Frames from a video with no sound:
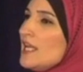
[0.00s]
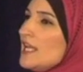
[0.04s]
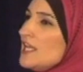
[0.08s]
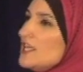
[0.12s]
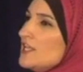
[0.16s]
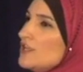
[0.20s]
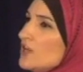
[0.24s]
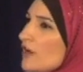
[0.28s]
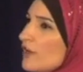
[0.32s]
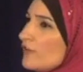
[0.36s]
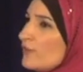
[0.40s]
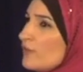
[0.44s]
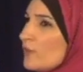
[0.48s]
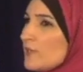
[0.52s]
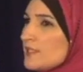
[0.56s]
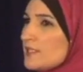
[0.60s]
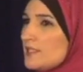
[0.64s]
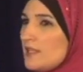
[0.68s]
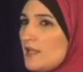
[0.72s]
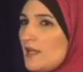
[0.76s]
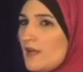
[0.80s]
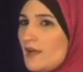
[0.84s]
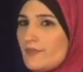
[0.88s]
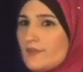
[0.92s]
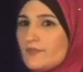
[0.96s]
Enough was
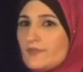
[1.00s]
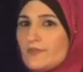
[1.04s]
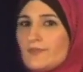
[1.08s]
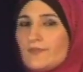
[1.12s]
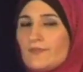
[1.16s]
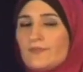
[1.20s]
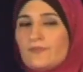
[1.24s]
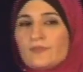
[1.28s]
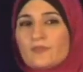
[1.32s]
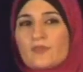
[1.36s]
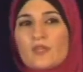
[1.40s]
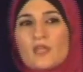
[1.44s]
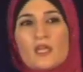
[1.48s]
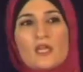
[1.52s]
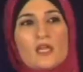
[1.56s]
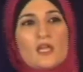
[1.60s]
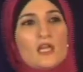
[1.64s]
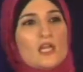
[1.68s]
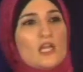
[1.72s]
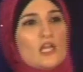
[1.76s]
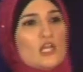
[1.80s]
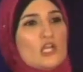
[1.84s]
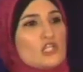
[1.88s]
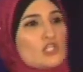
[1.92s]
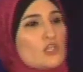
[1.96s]
enough.
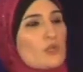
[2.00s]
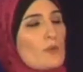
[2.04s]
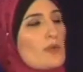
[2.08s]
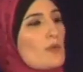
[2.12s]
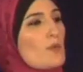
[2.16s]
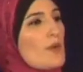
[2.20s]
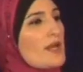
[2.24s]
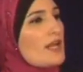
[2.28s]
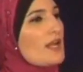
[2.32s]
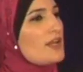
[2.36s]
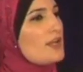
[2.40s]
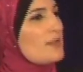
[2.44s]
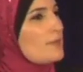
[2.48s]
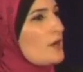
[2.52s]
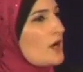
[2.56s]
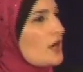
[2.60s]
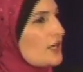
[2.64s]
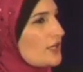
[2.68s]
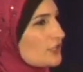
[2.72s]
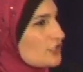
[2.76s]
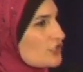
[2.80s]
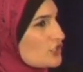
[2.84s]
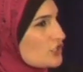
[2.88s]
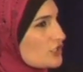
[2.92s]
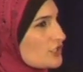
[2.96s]
So we went on a
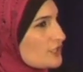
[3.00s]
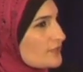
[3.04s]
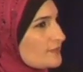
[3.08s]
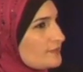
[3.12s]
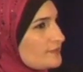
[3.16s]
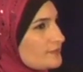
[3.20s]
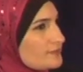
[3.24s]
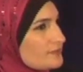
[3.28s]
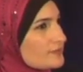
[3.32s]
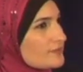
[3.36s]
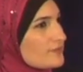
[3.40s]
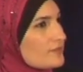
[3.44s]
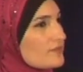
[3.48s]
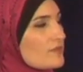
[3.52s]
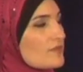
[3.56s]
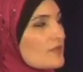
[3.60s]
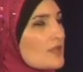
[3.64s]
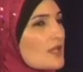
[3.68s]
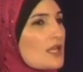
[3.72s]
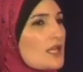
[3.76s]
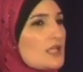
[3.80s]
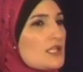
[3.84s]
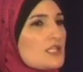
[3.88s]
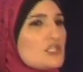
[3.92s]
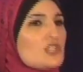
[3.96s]
march,
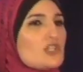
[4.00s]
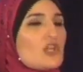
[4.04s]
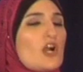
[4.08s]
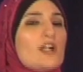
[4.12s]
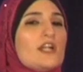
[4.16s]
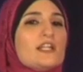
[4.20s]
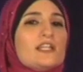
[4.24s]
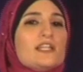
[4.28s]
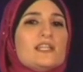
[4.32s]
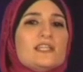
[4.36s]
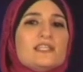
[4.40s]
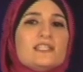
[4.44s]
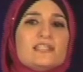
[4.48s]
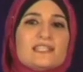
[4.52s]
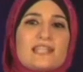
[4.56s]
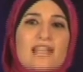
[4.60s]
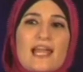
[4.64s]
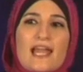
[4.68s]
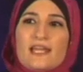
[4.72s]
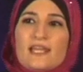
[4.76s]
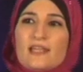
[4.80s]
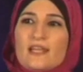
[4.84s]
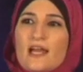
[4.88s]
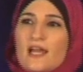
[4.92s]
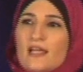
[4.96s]
started in
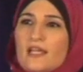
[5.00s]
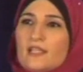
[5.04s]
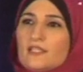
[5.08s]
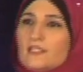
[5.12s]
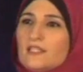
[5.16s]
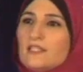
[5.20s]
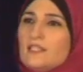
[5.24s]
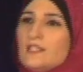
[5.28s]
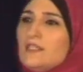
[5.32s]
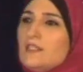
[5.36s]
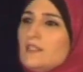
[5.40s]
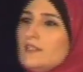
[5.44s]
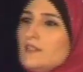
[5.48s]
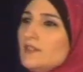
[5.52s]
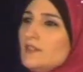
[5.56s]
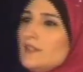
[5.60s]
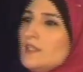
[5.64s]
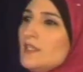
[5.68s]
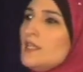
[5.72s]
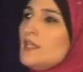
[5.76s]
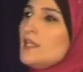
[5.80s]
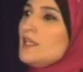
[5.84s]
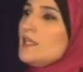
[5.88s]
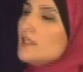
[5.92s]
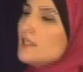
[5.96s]
Staten Island,
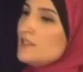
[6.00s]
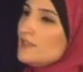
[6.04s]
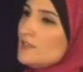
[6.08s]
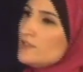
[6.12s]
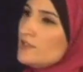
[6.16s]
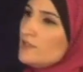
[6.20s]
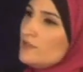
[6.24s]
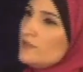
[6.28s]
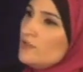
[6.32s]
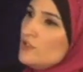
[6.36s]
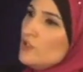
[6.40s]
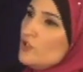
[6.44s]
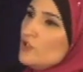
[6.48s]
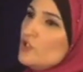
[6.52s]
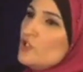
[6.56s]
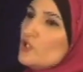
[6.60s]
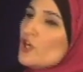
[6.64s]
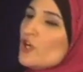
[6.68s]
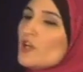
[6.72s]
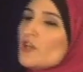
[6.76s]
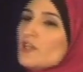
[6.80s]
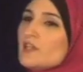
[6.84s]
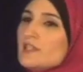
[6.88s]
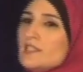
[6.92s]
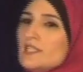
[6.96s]
New
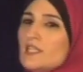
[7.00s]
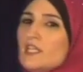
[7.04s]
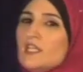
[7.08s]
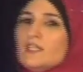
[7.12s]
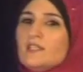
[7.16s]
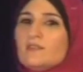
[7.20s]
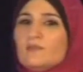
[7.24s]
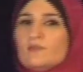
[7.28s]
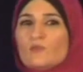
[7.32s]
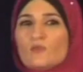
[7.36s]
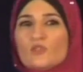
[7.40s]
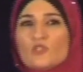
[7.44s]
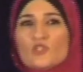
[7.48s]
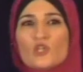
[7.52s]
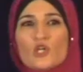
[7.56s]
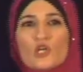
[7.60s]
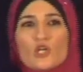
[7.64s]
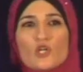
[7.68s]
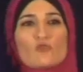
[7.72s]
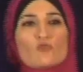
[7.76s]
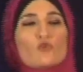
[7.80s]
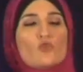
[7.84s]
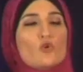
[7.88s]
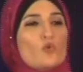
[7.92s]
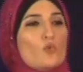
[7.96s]
Jersey,
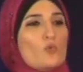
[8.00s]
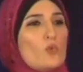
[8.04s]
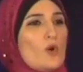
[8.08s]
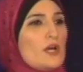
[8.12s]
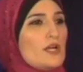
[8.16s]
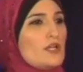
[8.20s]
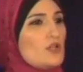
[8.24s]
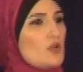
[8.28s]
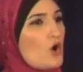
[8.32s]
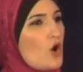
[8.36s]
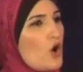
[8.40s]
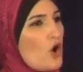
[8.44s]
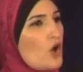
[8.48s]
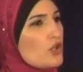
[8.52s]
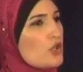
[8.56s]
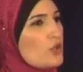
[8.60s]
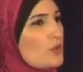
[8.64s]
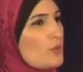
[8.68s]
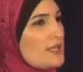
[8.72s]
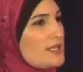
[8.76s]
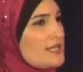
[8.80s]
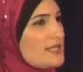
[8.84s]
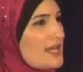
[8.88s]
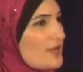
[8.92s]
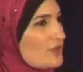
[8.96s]
took Route 1 all the
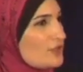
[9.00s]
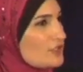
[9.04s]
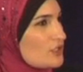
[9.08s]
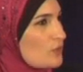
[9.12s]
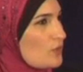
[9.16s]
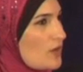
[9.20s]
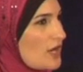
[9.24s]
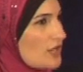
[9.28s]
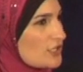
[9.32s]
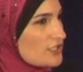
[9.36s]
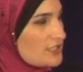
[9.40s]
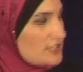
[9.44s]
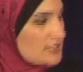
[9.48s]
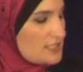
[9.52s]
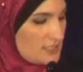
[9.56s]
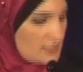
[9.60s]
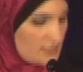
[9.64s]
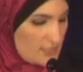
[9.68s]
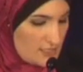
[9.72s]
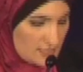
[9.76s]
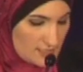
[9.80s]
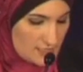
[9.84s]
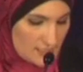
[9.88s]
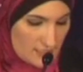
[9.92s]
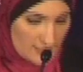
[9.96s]
way down to Washington,
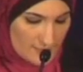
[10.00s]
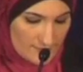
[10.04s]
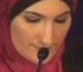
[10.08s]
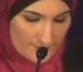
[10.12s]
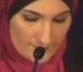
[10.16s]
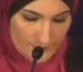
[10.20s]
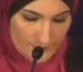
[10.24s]
D.C.